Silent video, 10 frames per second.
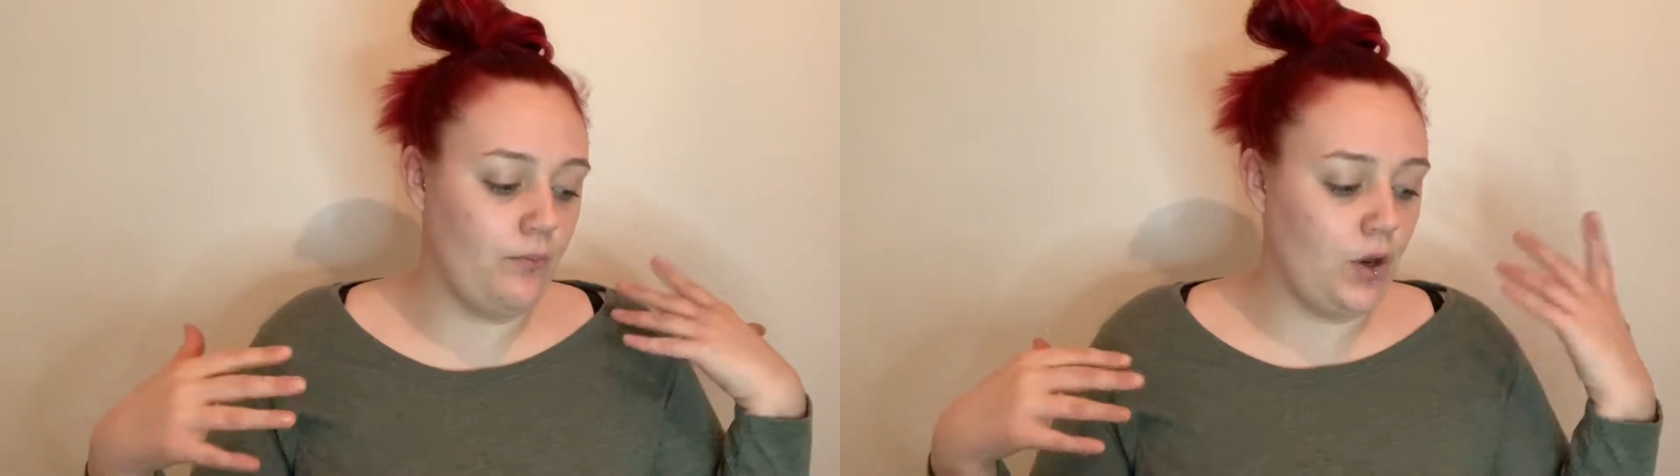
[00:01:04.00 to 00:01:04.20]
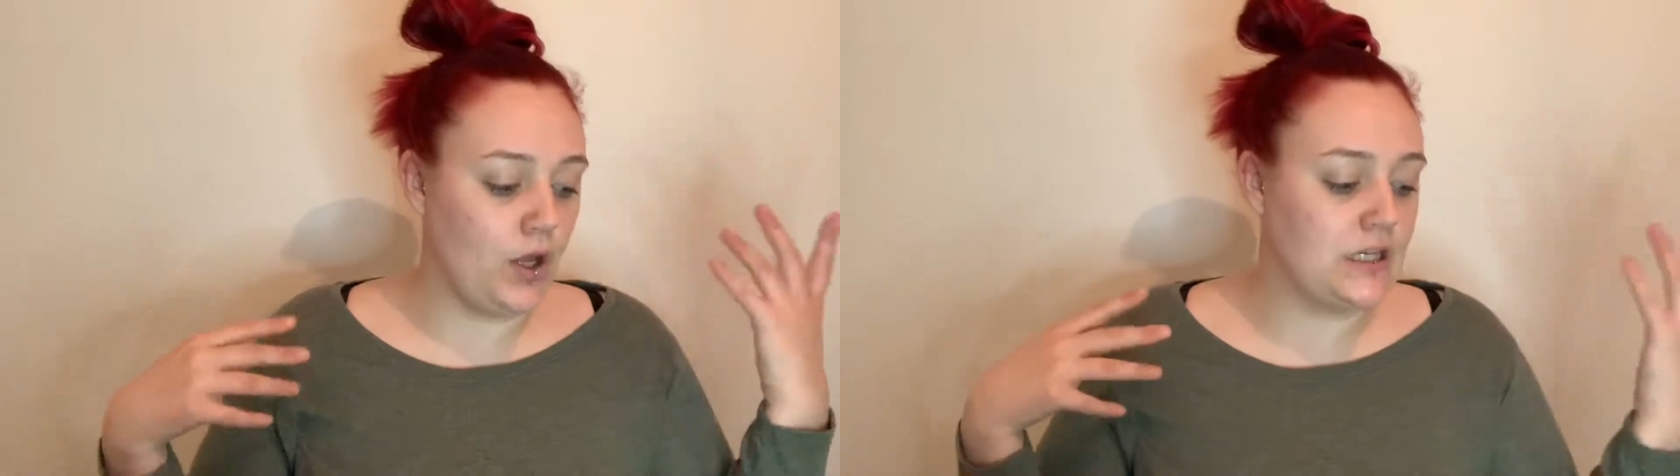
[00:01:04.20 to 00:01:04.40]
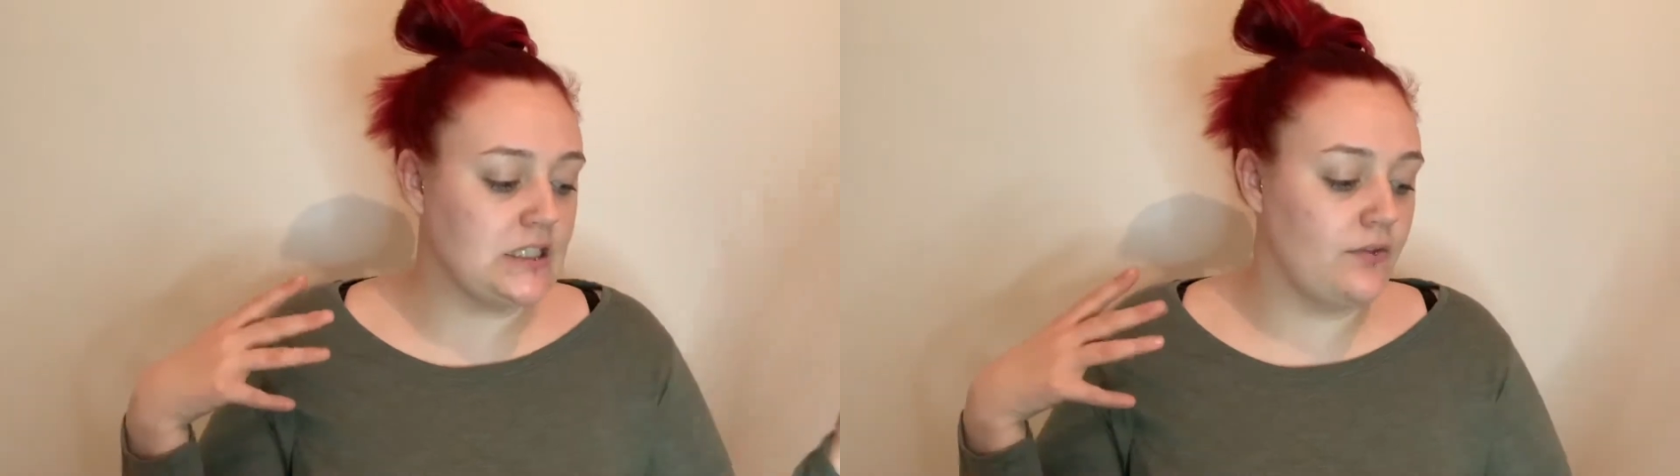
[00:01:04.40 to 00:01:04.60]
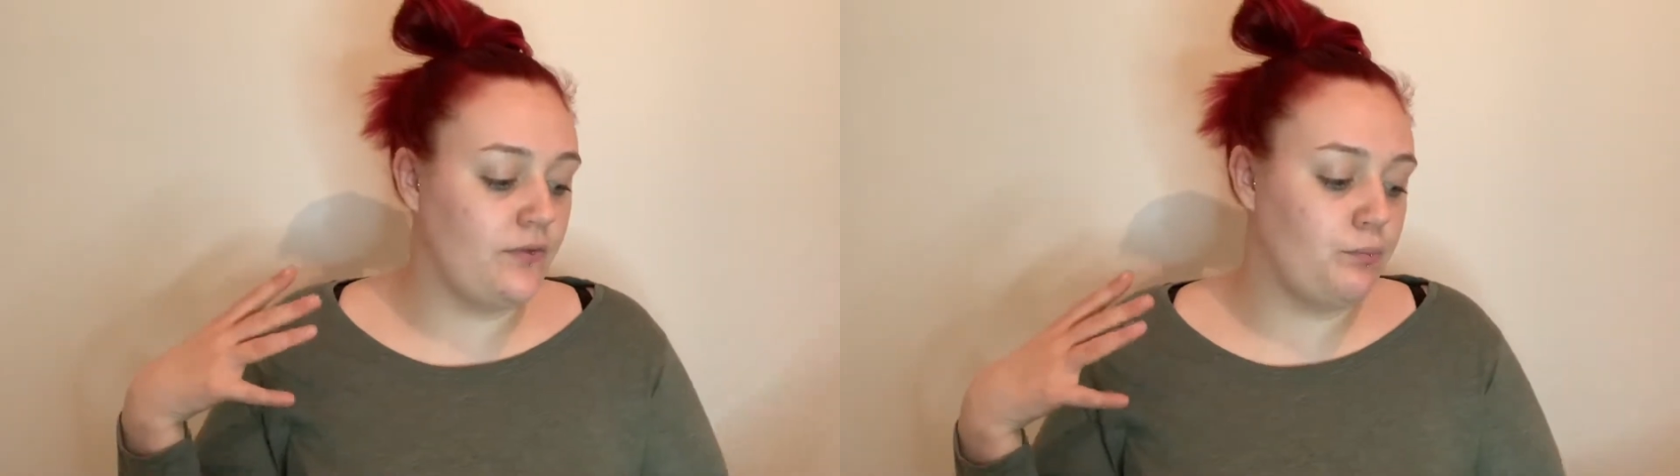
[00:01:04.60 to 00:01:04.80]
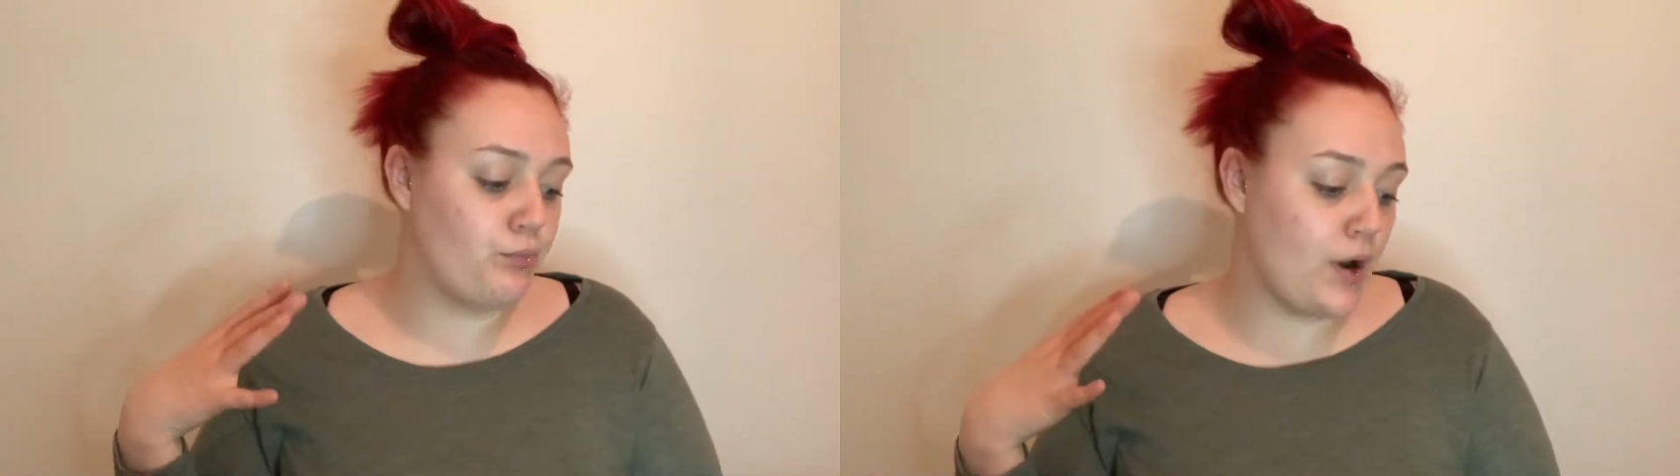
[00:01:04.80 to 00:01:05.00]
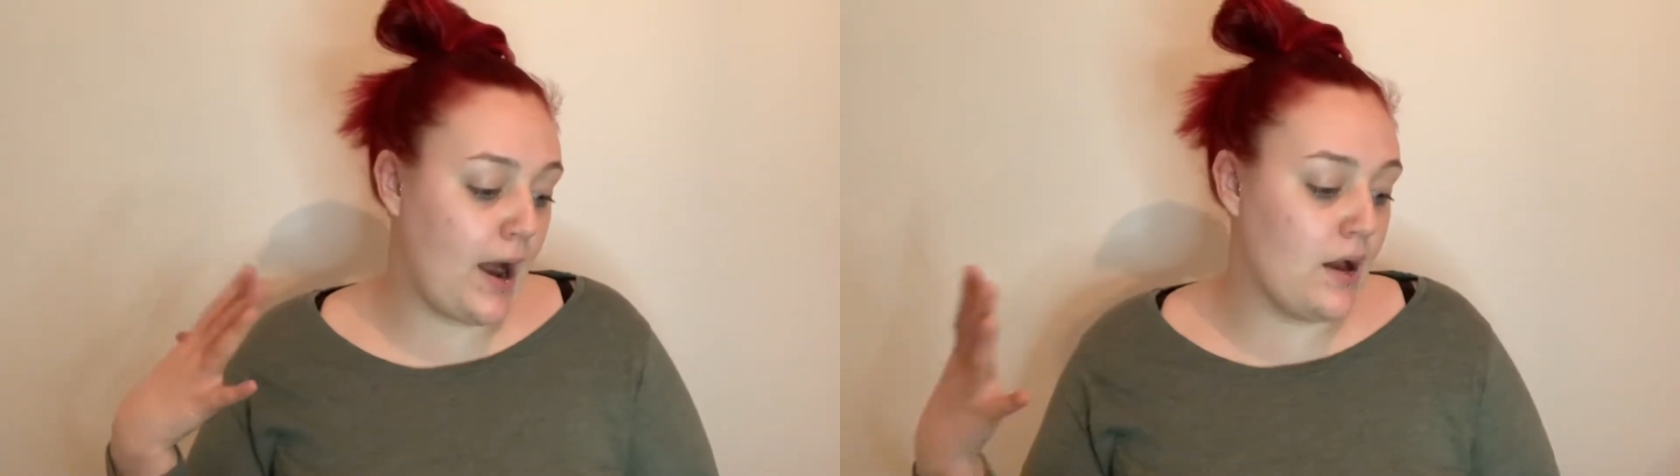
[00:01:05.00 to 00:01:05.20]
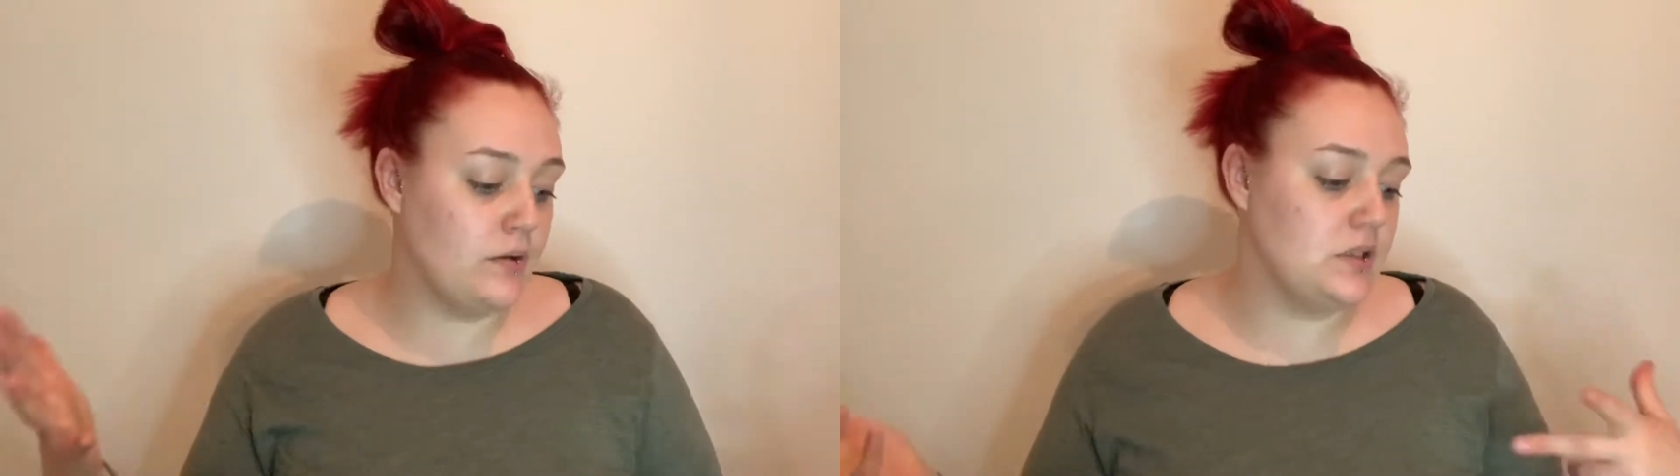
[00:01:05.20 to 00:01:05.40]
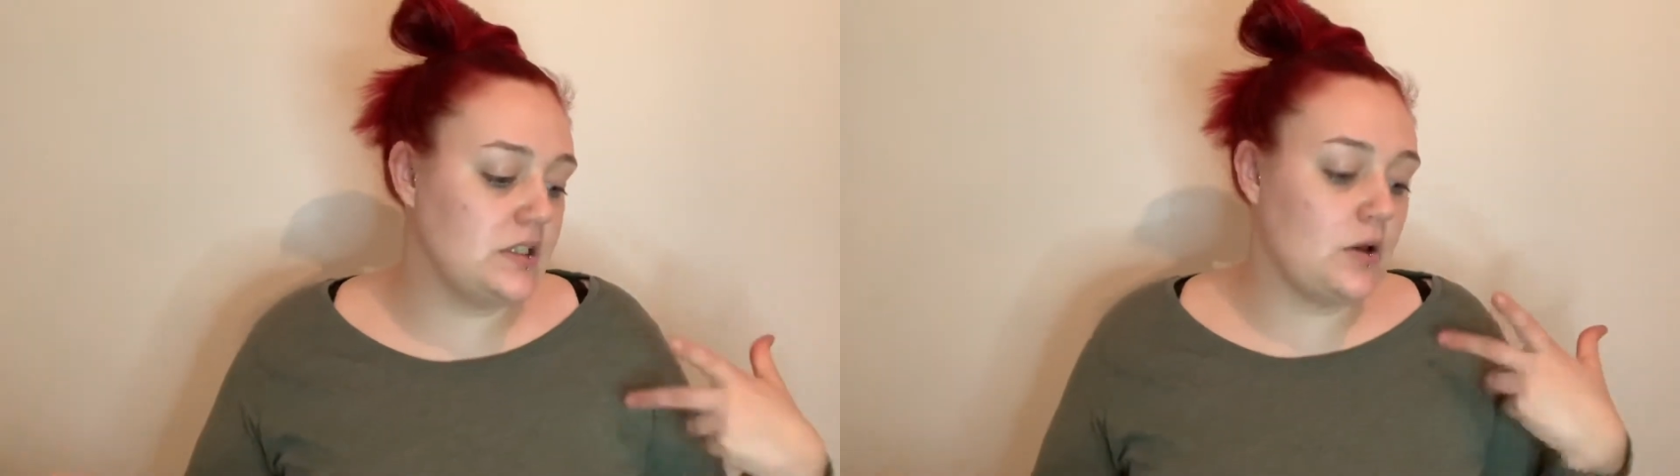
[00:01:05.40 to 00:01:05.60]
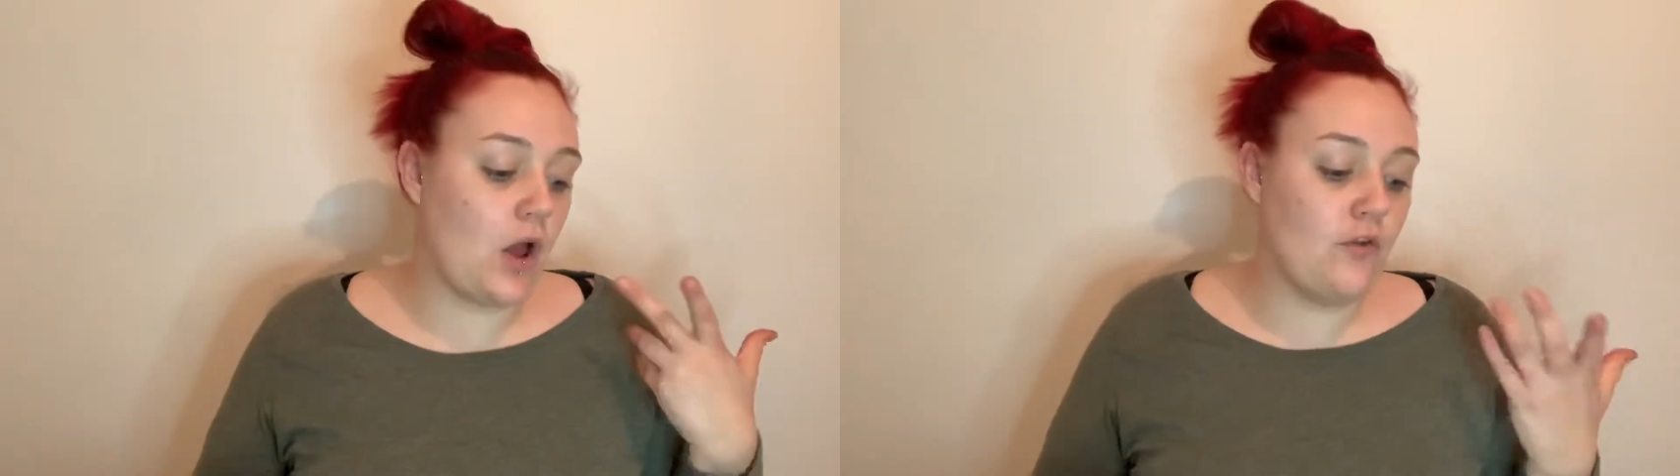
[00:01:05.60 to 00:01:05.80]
loads of browns,